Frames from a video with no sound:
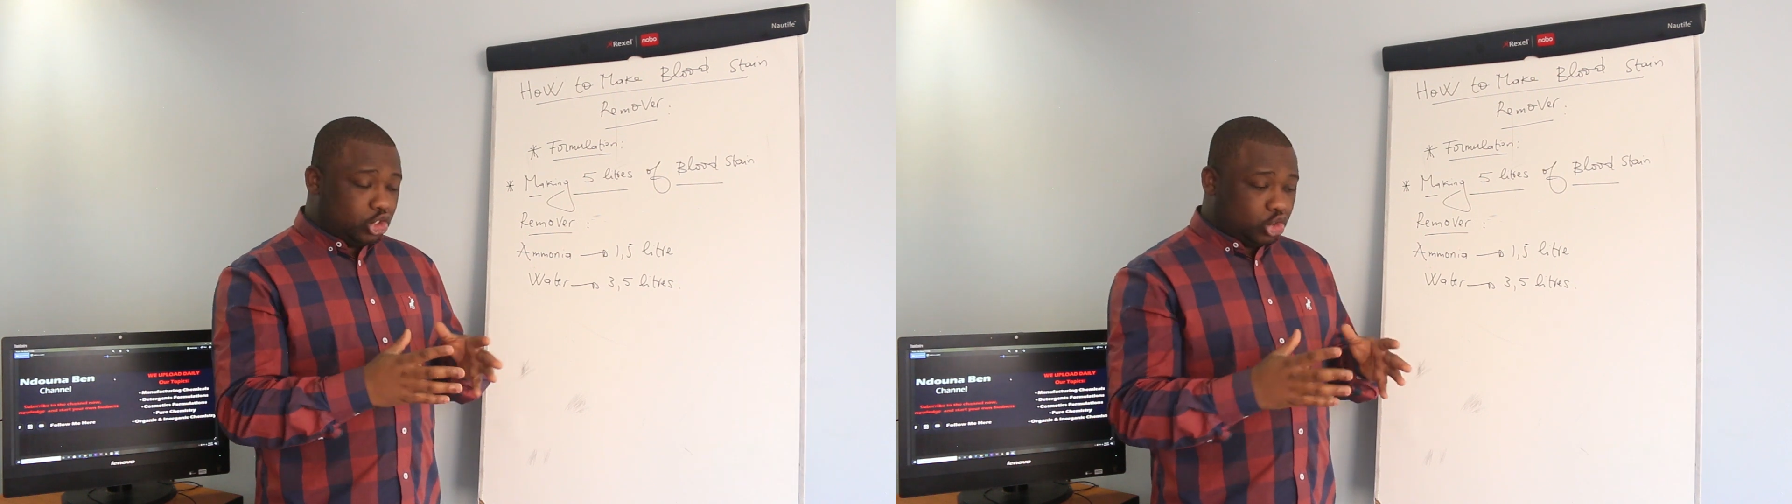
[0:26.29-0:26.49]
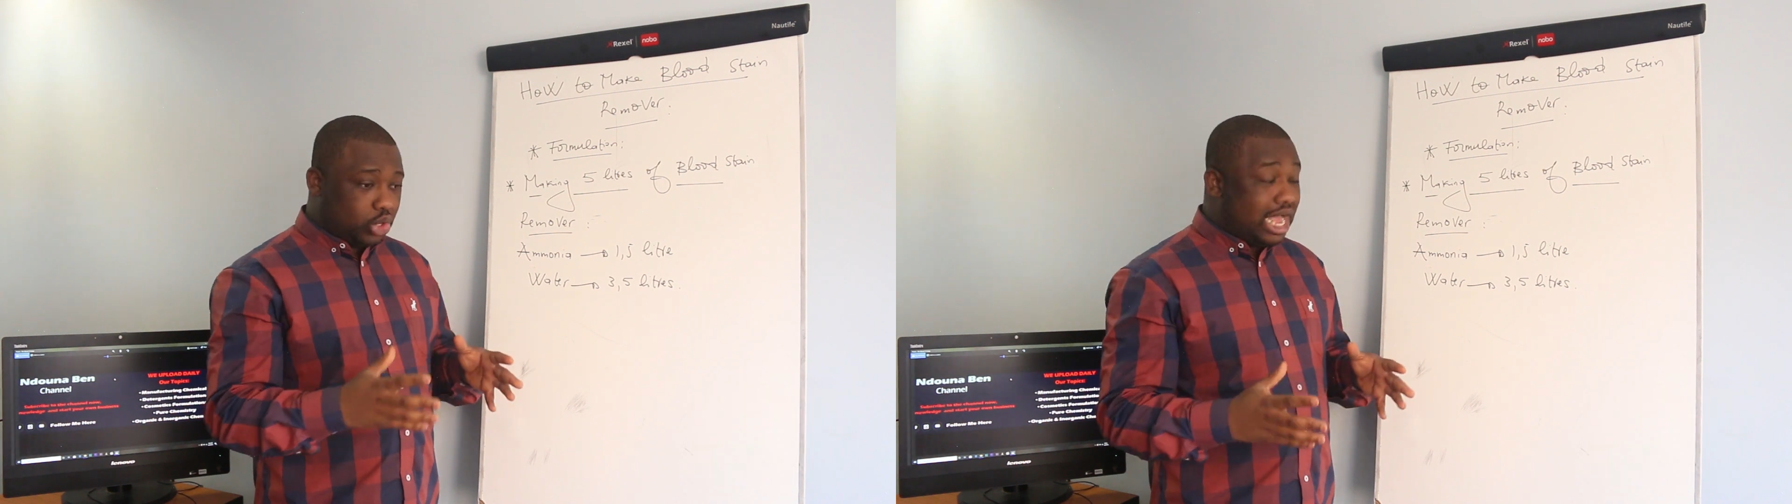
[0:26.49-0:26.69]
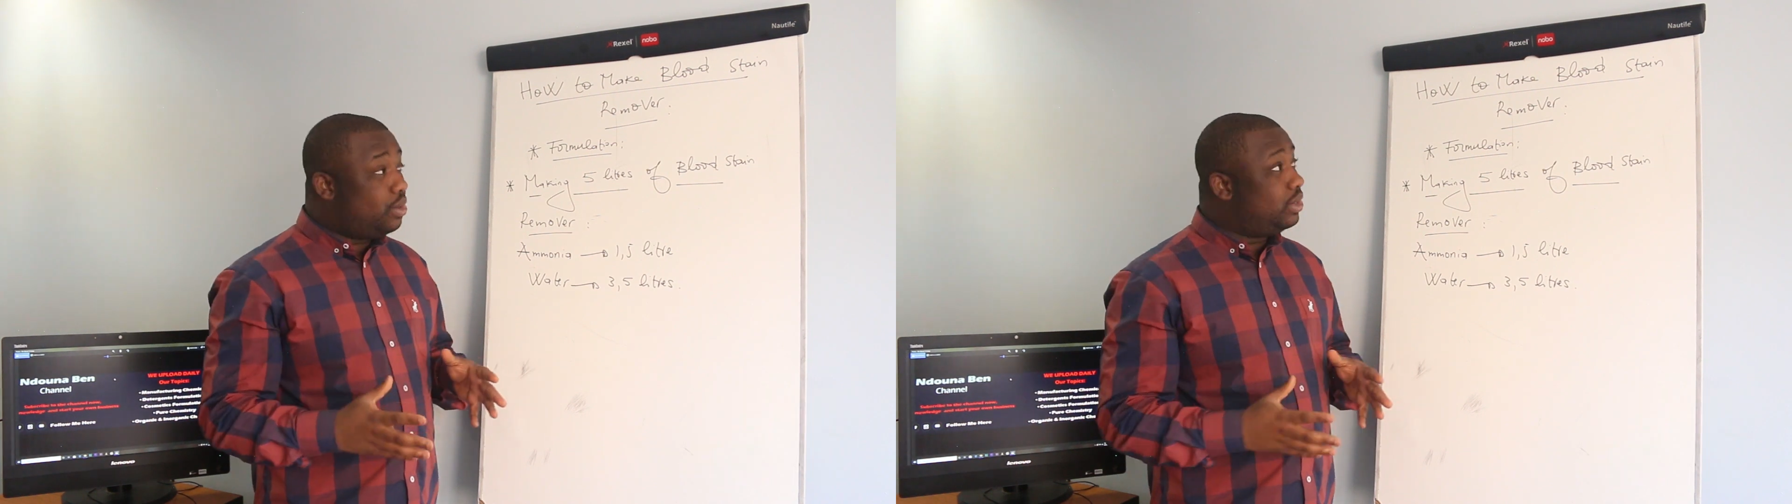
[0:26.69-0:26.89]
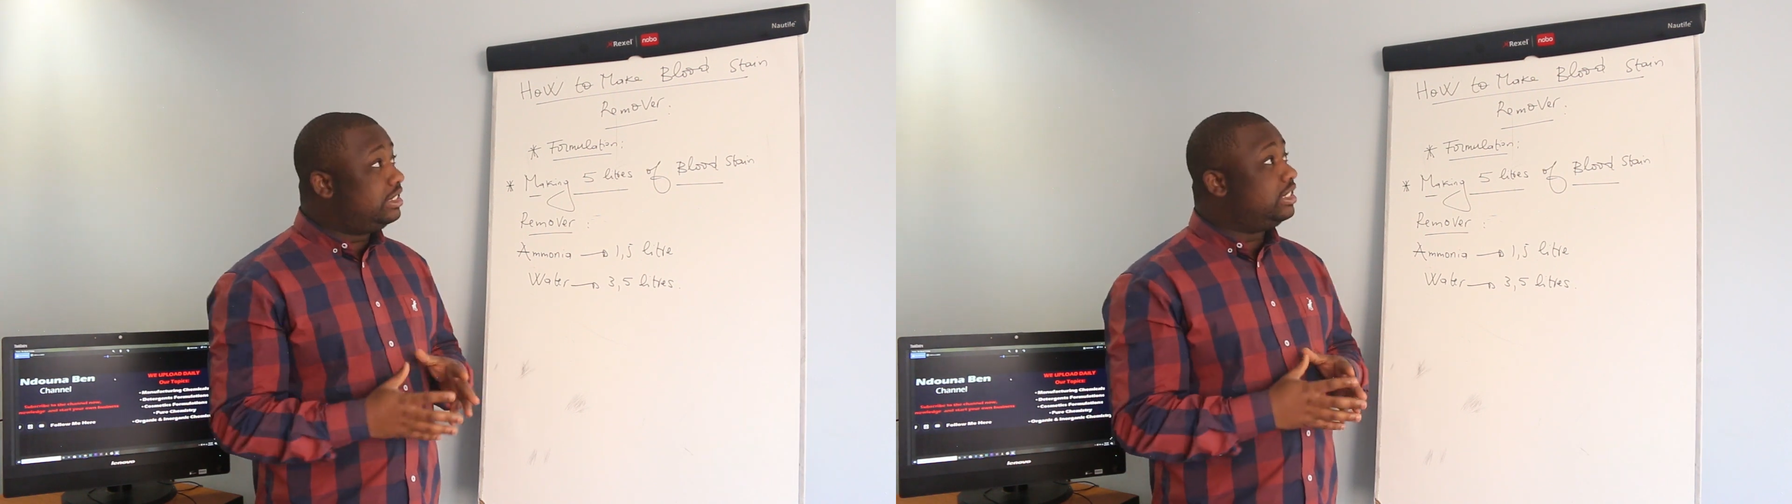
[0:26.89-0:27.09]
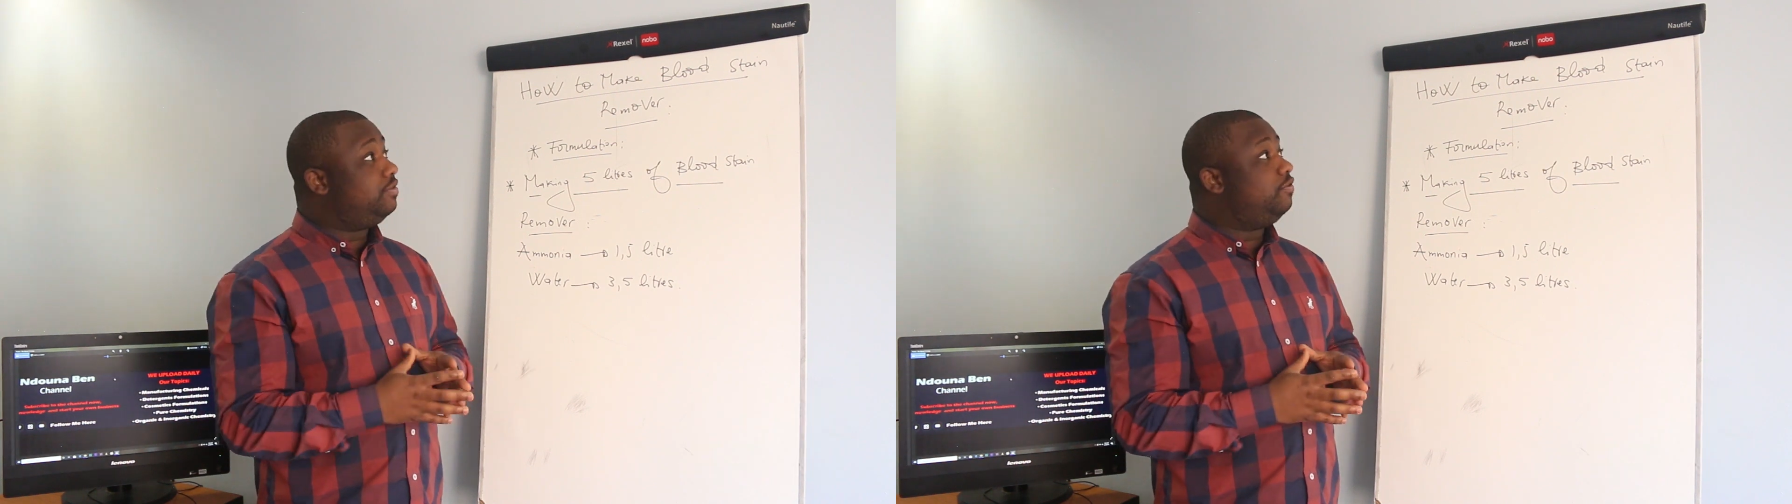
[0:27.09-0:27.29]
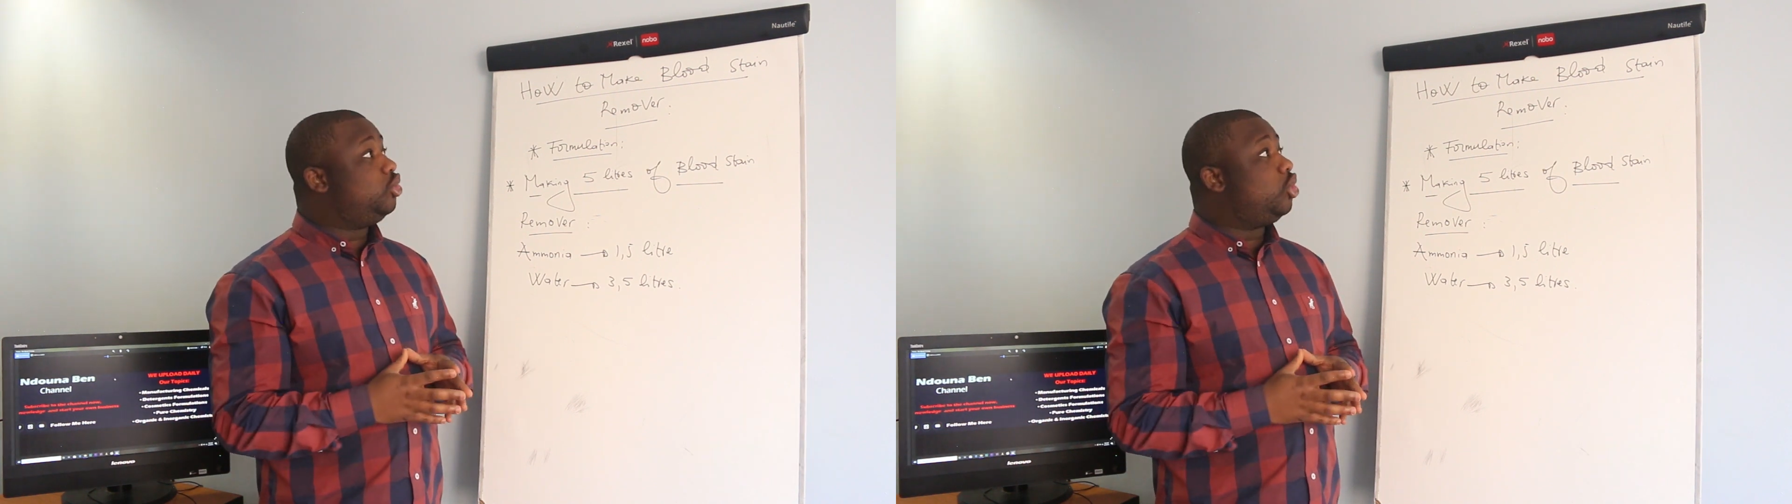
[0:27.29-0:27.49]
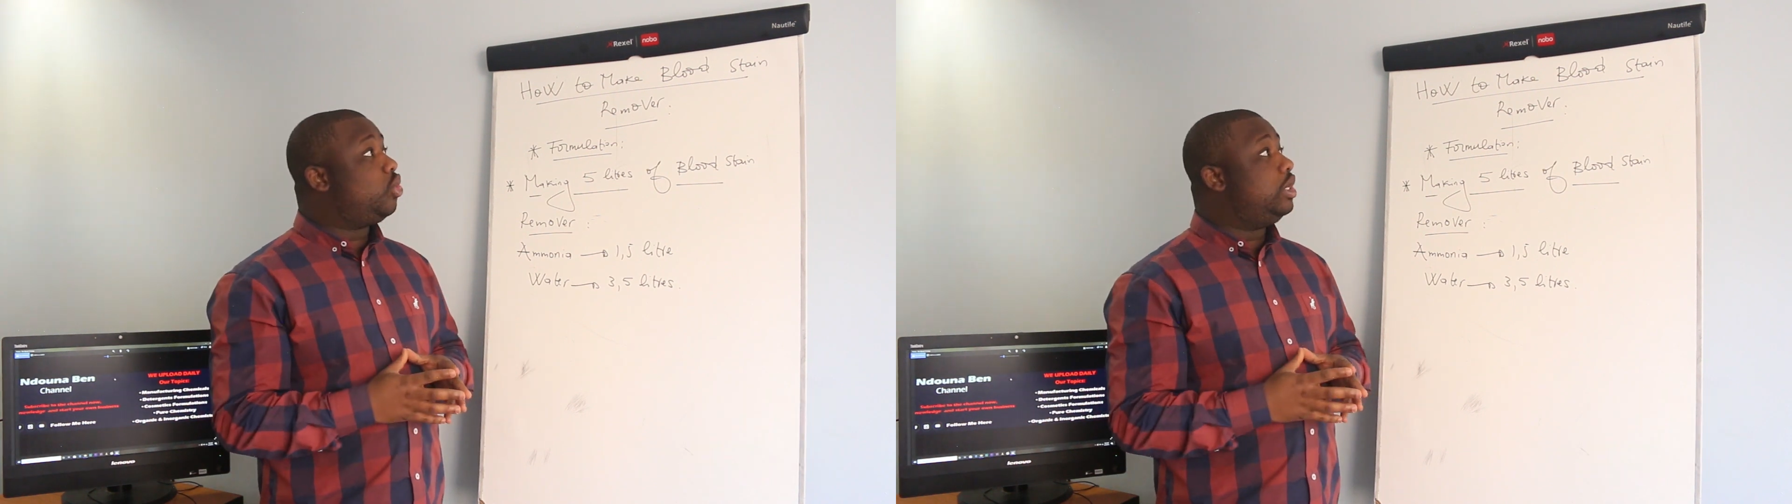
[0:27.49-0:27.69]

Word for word: So how is this video